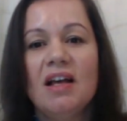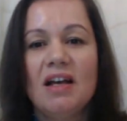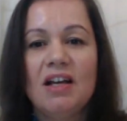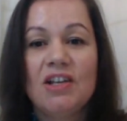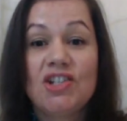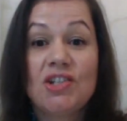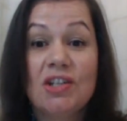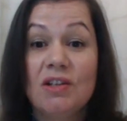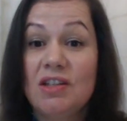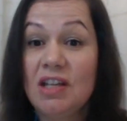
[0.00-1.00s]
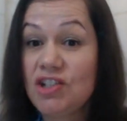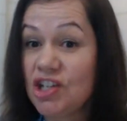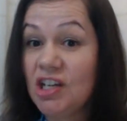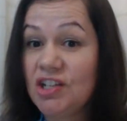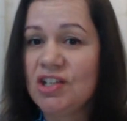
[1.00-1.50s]
The
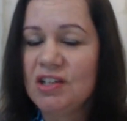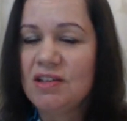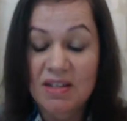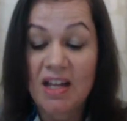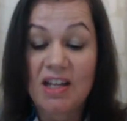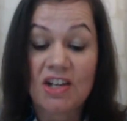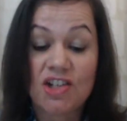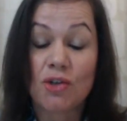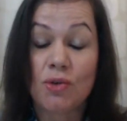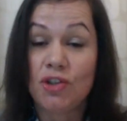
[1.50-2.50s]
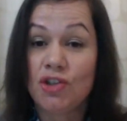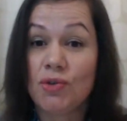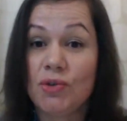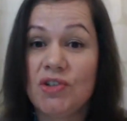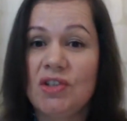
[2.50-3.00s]
judge said that she could
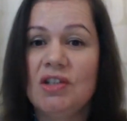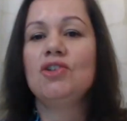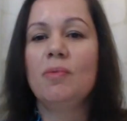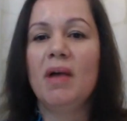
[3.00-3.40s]
choose 2